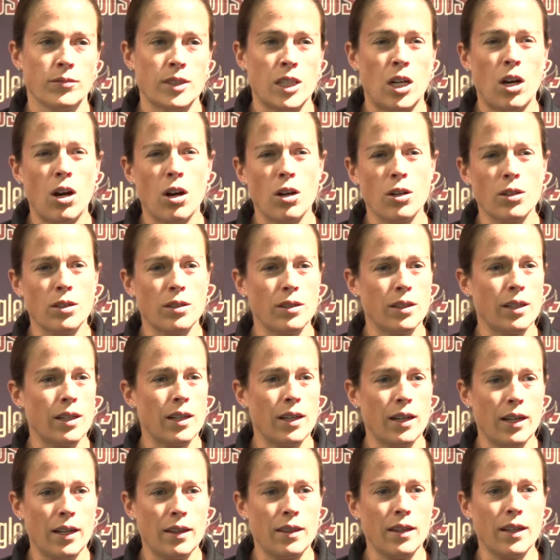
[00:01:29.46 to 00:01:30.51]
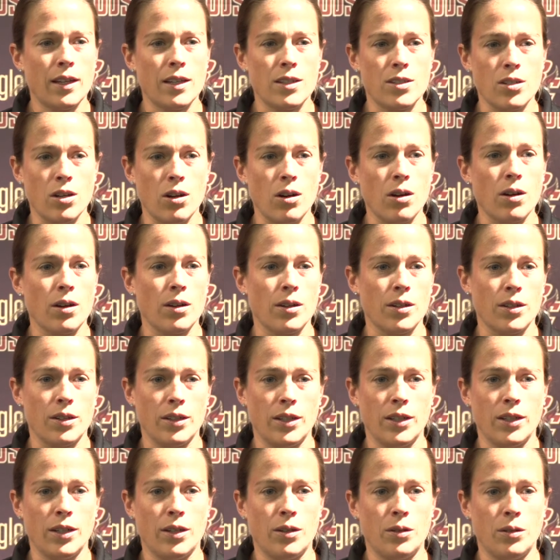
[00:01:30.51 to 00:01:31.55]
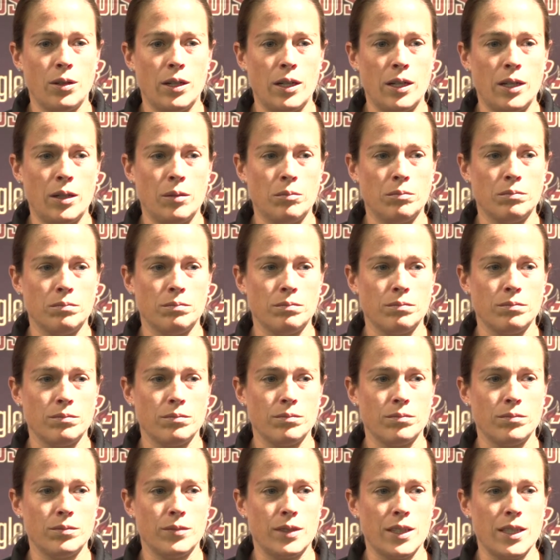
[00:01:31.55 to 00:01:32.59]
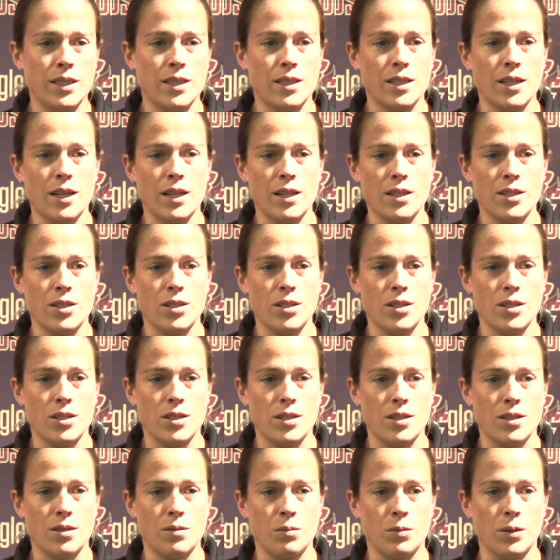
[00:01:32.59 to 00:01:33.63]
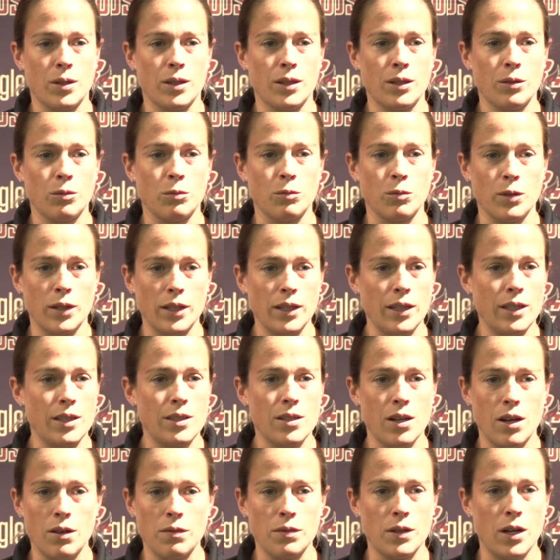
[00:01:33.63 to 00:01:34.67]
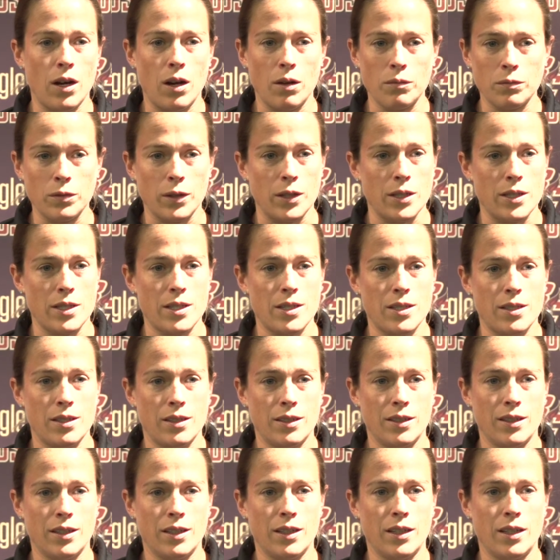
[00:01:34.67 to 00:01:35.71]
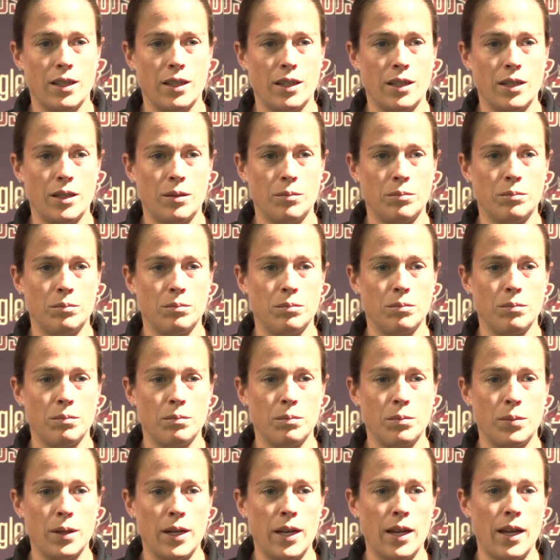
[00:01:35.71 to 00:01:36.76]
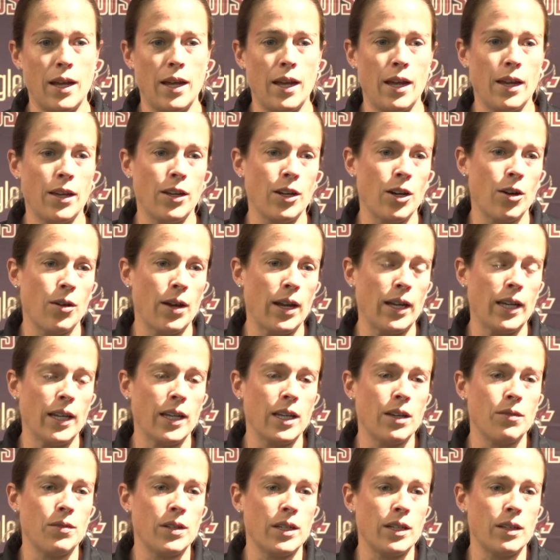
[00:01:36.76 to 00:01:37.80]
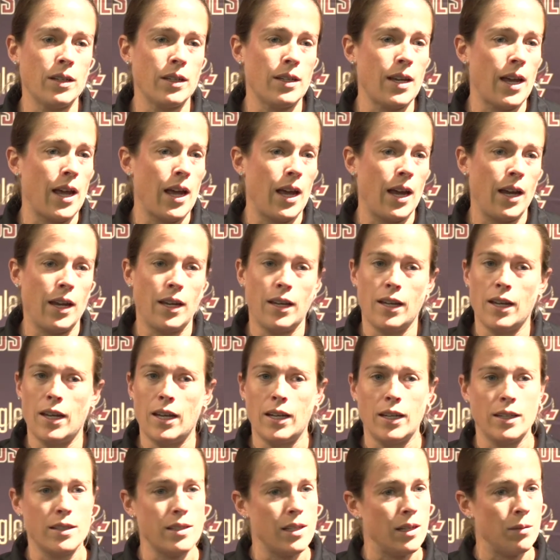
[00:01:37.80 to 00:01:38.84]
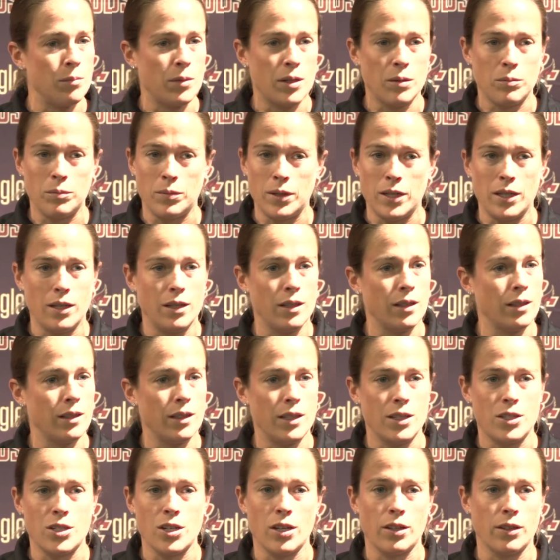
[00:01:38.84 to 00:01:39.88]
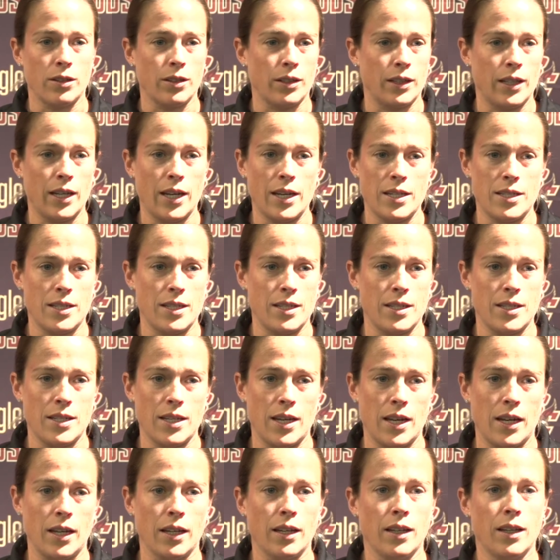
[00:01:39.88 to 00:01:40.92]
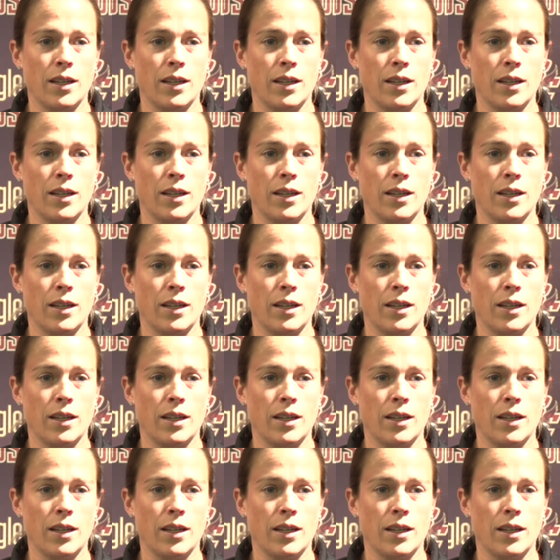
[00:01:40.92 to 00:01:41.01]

Heart. I think it's hard. You know, these guys we're in a really tough conference. But, you know, any given day, any team can beat each other in the ACC.